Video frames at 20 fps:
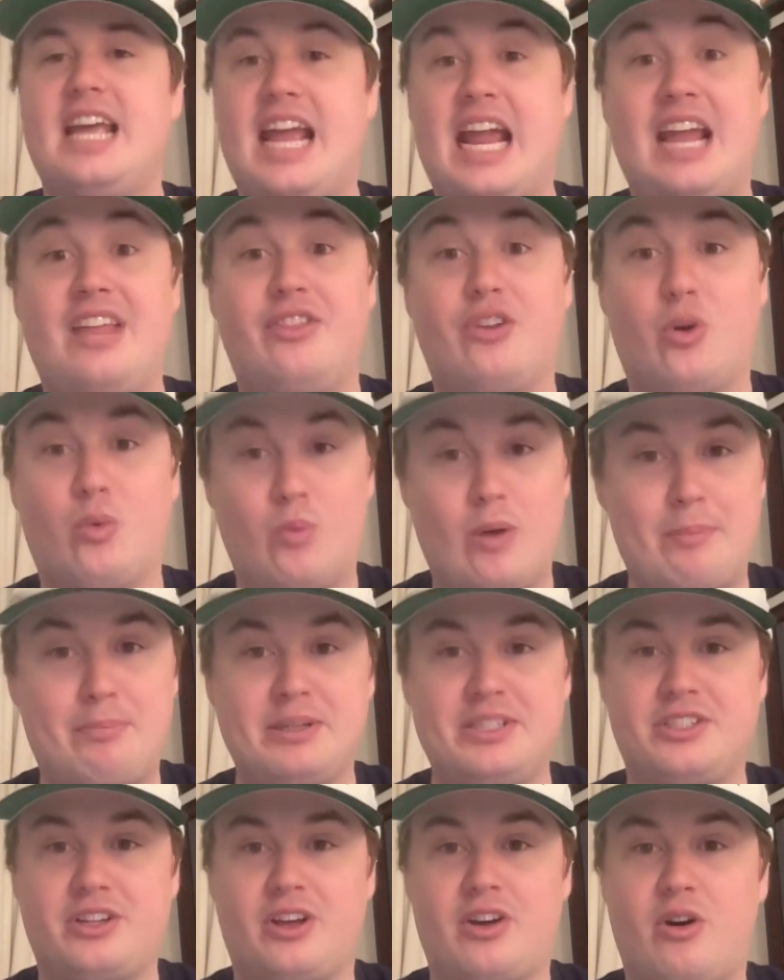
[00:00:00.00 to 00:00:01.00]
and their
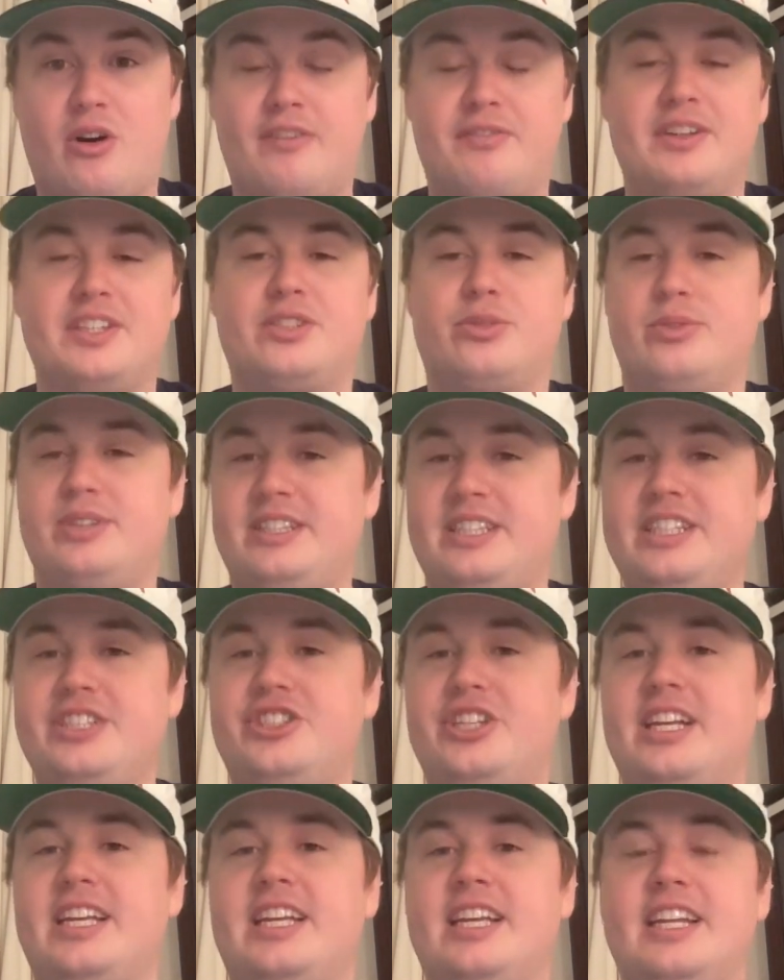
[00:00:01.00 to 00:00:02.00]
weapons on offense with
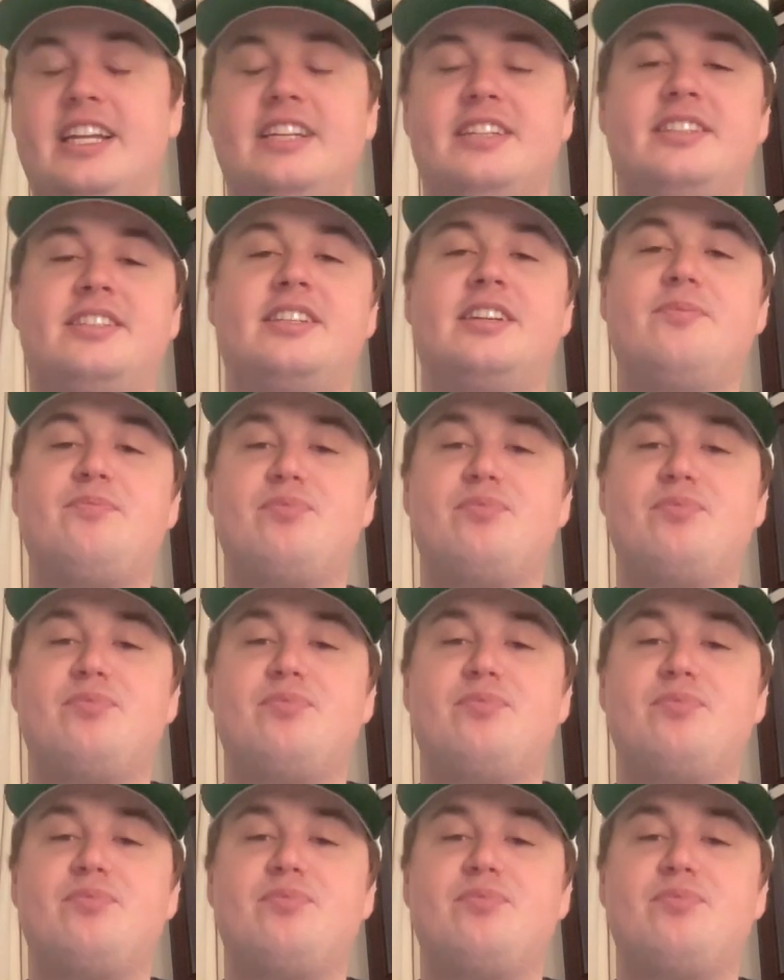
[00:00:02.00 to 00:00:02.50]
DJ Giddens